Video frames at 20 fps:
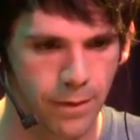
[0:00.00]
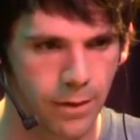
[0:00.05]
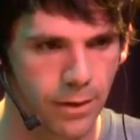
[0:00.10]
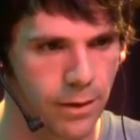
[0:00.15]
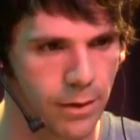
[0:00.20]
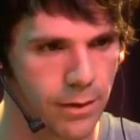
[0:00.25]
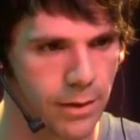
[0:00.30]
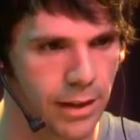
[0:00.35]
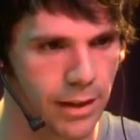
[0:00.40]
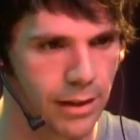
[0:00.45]

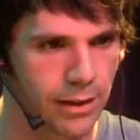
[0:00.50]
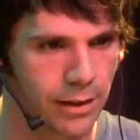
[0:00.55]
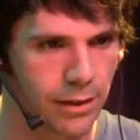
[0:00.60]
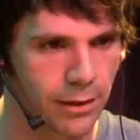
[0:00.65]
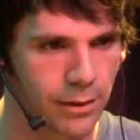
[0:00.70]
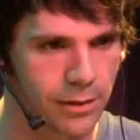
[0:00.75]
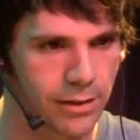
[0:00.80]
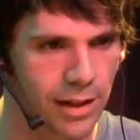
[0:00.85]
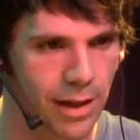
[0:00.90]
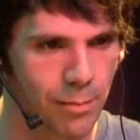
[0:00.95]
Oh, that didn't
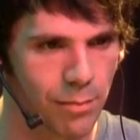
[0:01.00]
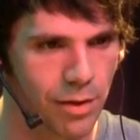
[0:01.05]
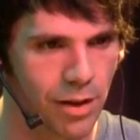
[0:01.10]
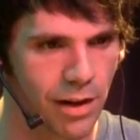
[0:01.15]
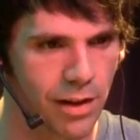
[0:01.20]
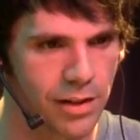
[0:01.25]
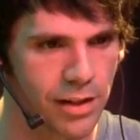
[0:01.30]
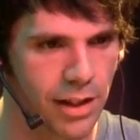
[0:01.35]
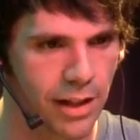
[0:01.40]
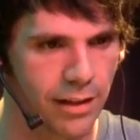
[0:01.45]
close that
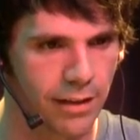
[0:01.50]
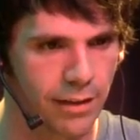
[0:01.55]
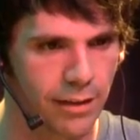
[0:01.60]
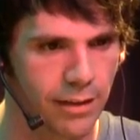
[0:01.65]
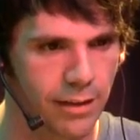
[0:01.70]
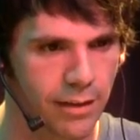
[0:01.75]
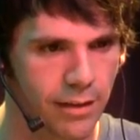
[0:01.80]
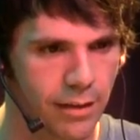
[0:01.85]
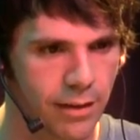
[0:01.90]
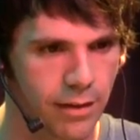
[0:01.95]
project.
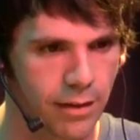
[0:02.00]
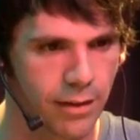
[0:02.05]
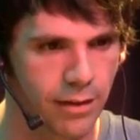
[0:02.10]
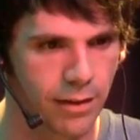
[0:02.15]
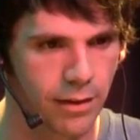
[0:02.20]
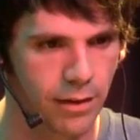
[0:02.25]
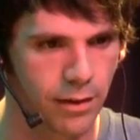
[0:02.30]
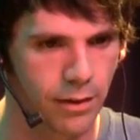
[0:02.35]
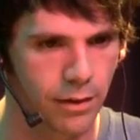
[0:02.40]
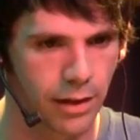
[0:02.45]

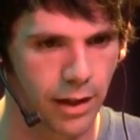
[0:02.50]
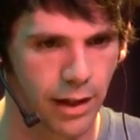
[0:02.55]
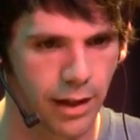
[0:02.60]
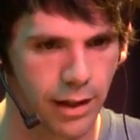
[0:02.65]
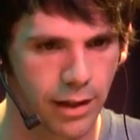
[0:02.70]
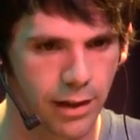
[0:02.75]
Okay.